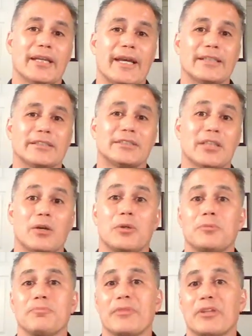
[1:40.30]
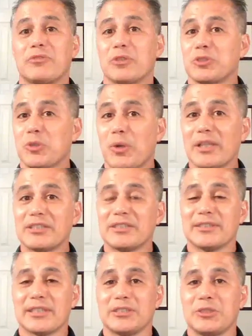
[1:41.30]
And so, if there's
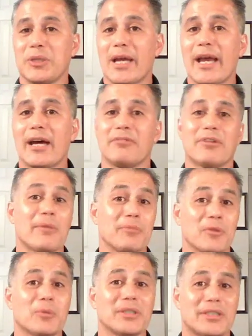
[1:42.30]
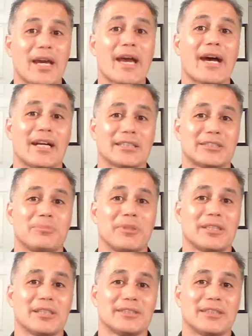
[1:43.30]
questions that you have, I'm the one to ask
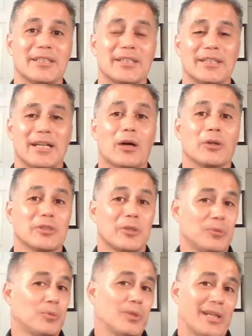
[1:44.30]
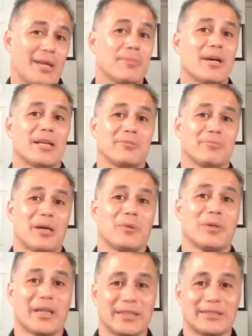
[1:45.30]
because I'll know what I meant by
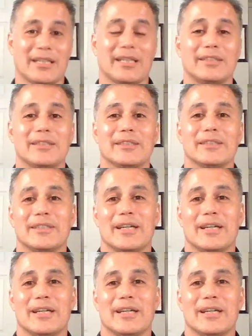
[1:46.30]
what I said.